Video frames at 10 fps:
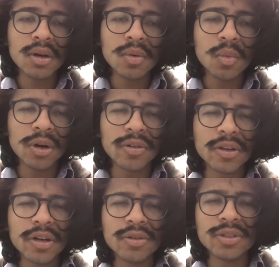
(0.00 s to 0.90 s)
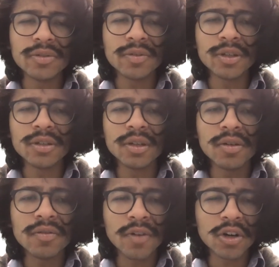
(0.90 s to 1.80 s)
what are their different
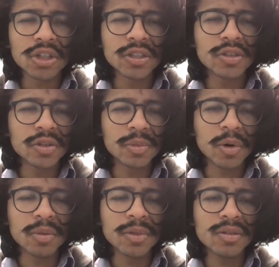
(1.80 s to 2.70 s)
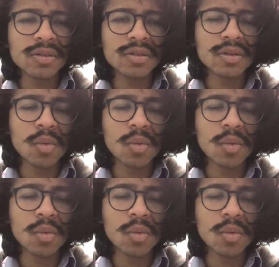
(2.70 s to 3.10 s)
functions or departments,